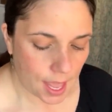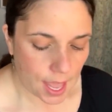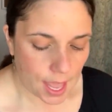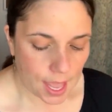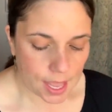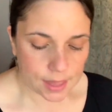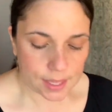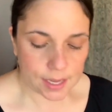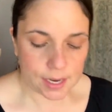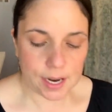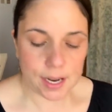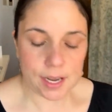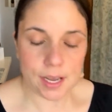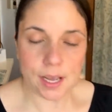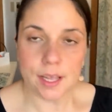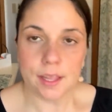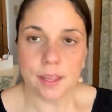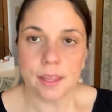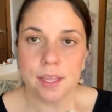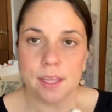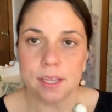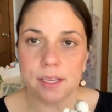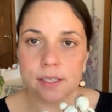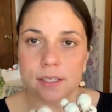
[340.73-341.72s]
And then I
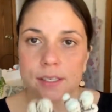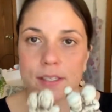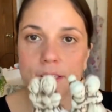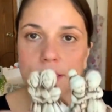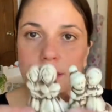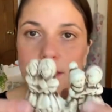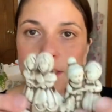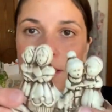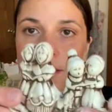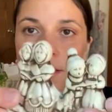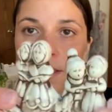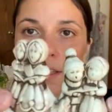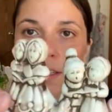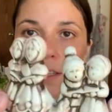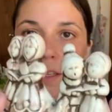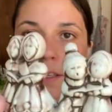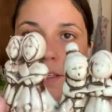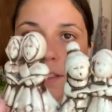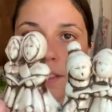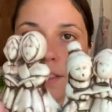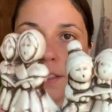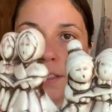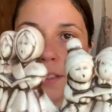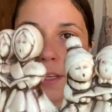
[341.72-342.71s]
got this little
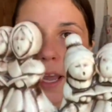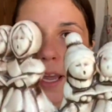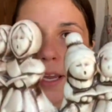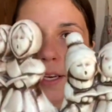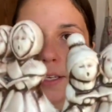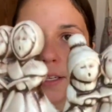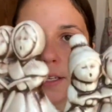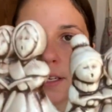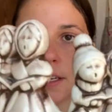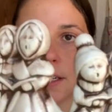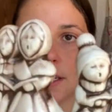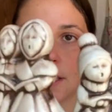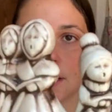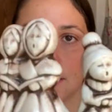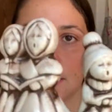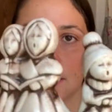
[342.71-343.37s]
set